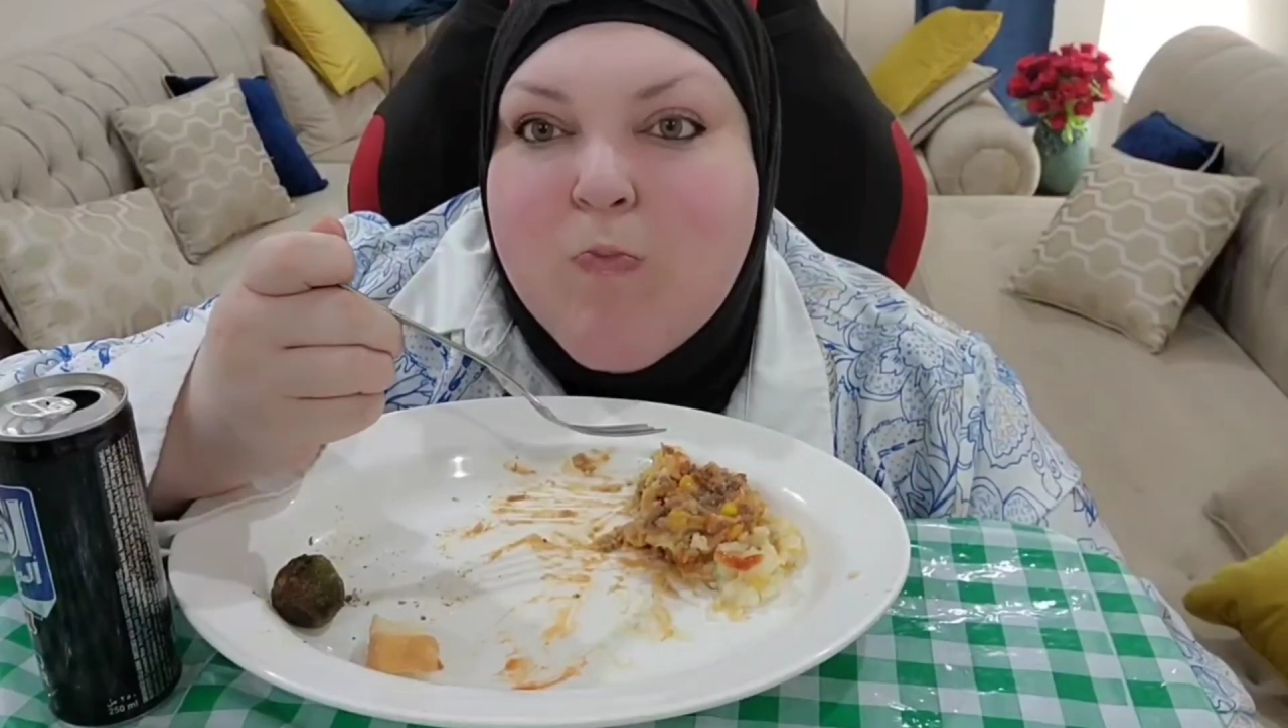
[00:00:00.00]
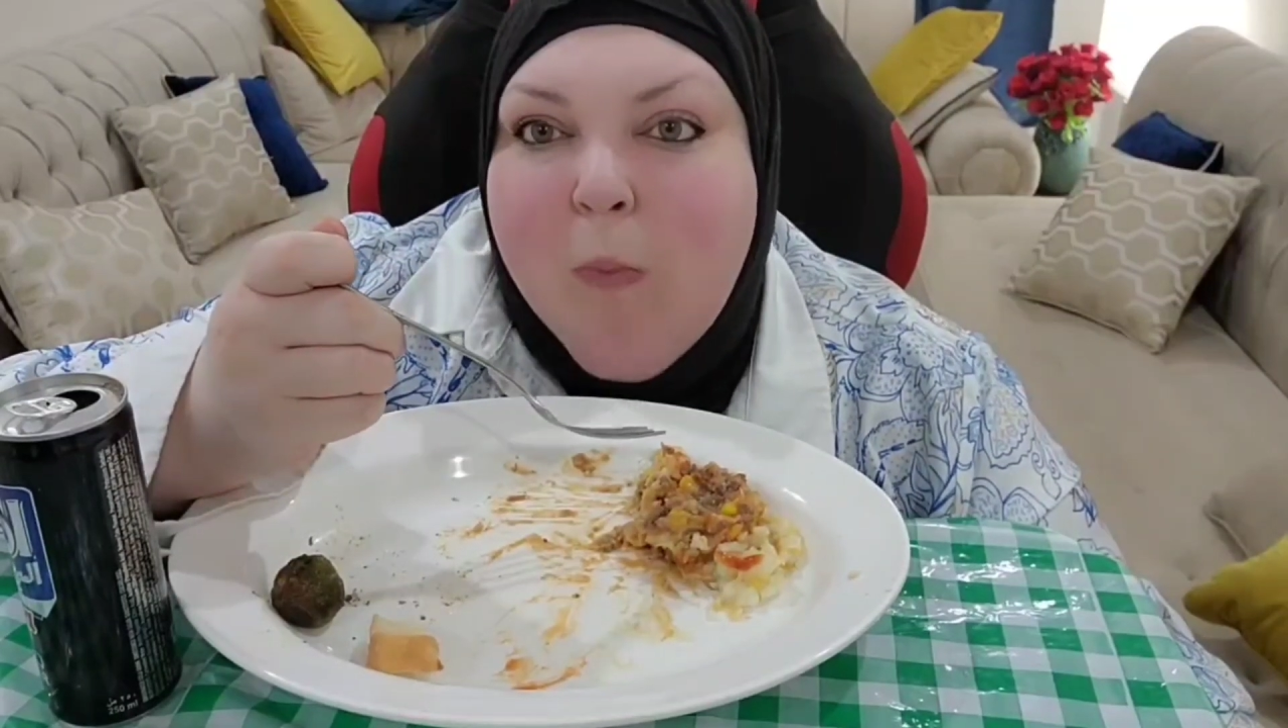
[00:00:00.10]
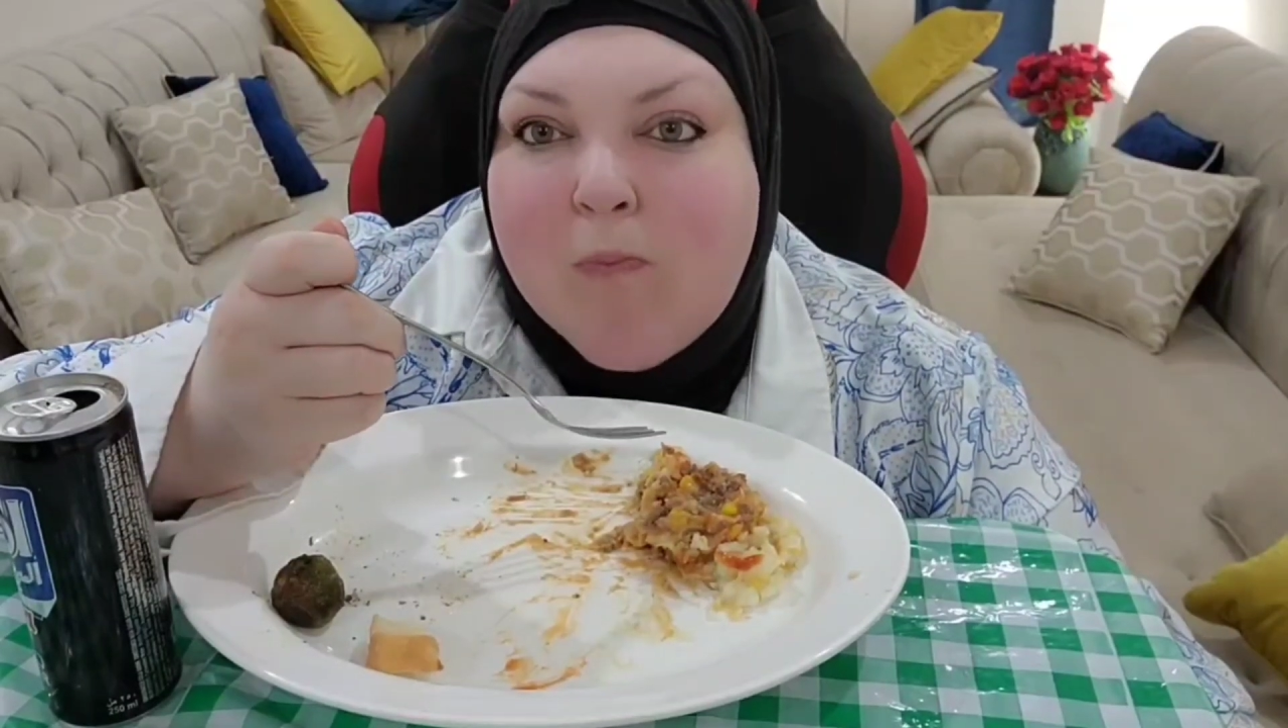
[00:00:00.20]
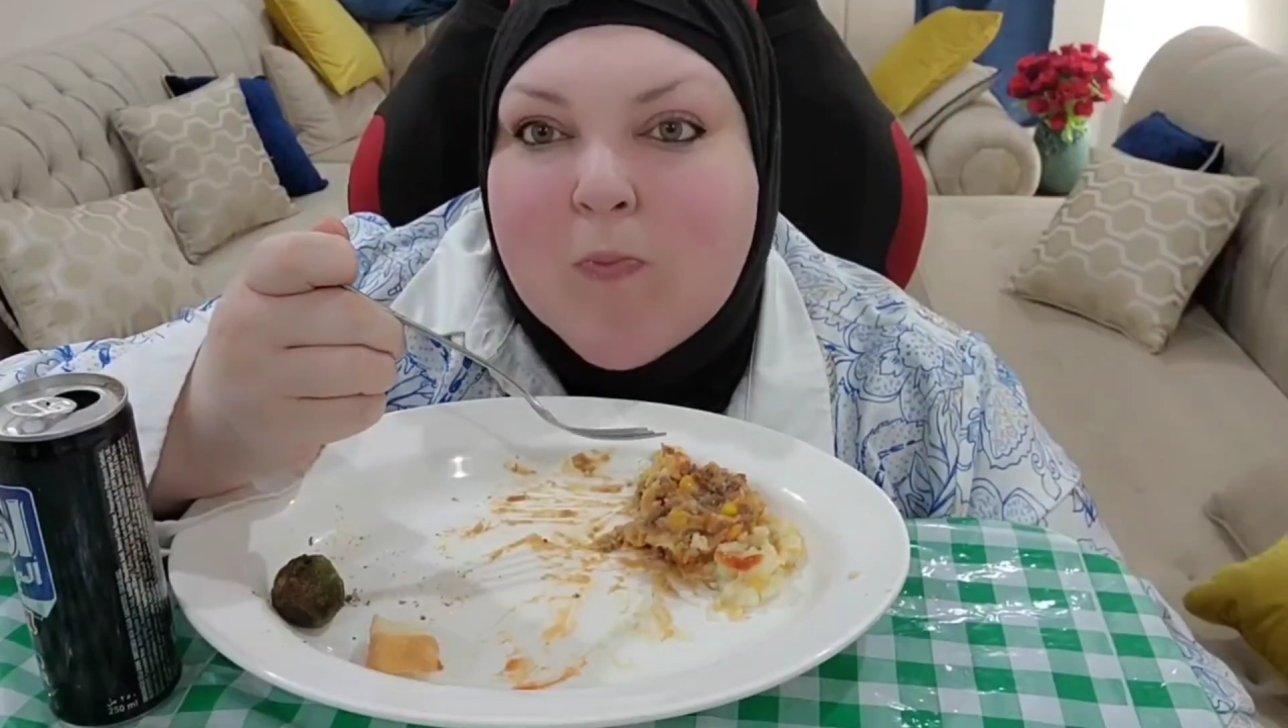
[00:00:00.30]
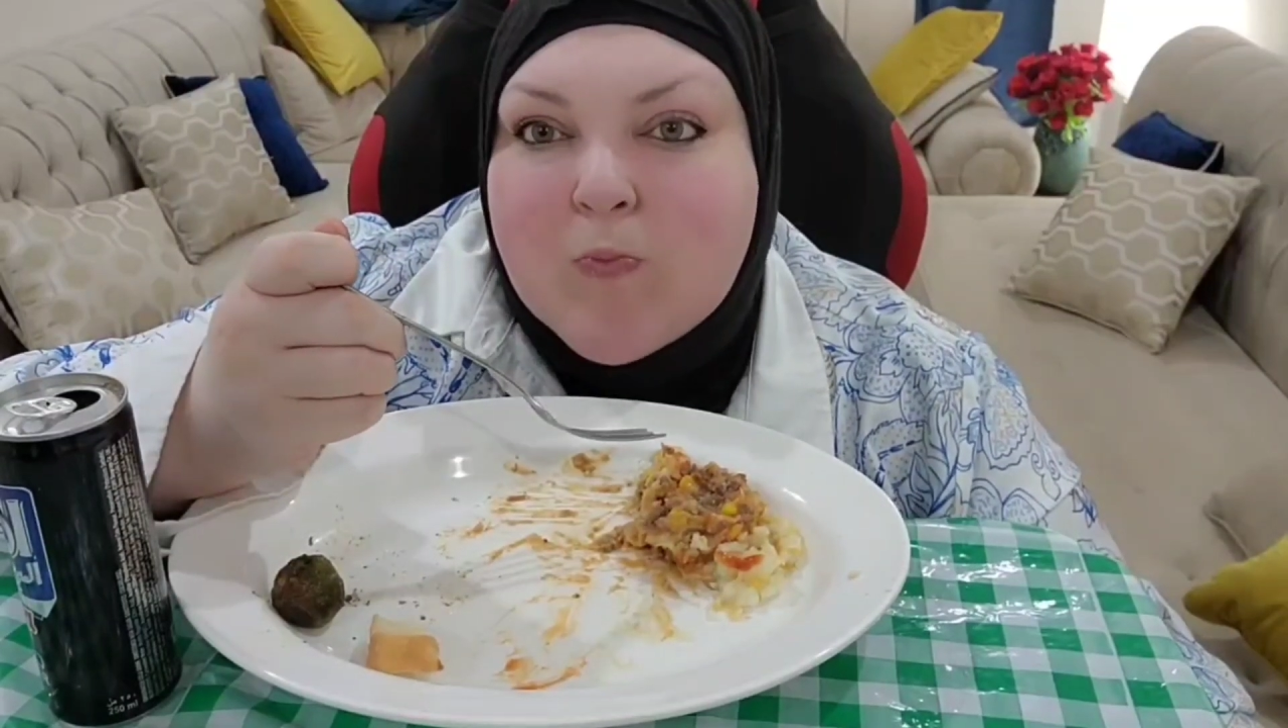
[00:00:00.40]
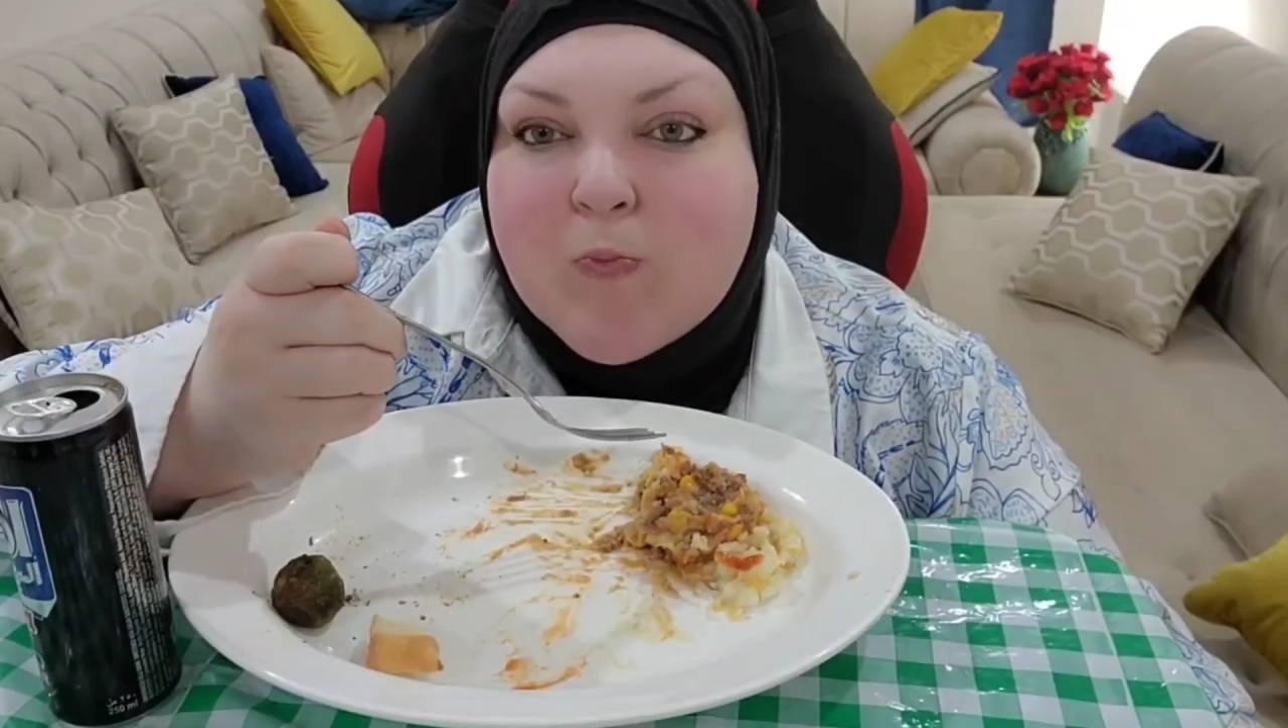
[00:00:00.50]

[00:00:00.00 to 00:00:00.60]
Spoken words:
Of course you